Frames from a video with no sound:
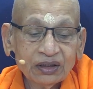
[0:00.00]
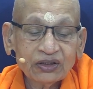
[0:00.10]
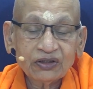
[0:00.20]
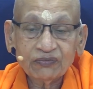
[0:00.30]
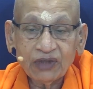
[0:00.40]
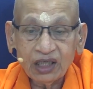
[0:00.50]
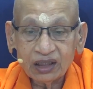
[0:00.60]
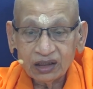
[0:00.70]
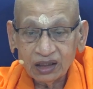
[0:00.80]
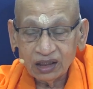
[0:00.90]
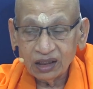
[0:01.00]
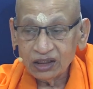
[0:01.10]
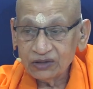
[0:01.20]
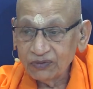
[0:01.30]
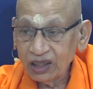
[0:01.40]
Smartaha,
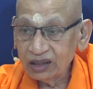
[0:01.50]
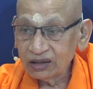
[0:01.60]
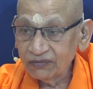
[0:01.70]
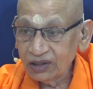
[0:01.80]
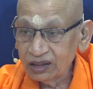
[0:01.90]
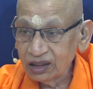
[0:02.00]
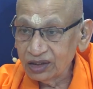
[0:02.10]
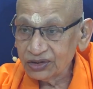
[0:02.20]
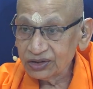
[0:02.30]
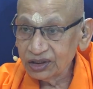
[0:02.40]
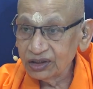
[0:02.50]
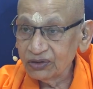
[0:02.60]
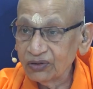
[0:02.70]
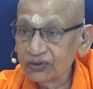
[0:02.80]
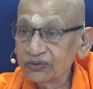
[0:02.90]
Smartavadas, and
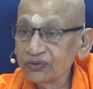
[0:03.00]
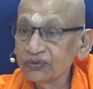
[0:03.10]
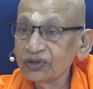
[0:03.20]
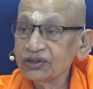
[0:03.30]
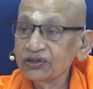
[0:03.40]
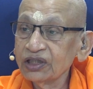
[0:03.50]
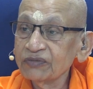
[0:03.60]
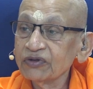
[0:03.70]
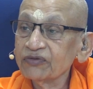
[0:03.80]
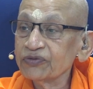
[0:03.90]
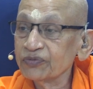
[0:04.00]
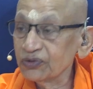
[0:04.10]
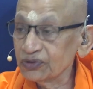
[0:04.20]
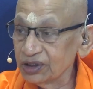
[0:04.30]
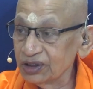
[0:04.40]
also the statement of
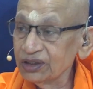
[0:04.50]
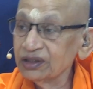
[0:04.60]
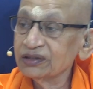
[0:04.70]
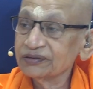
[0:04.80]
Smritis.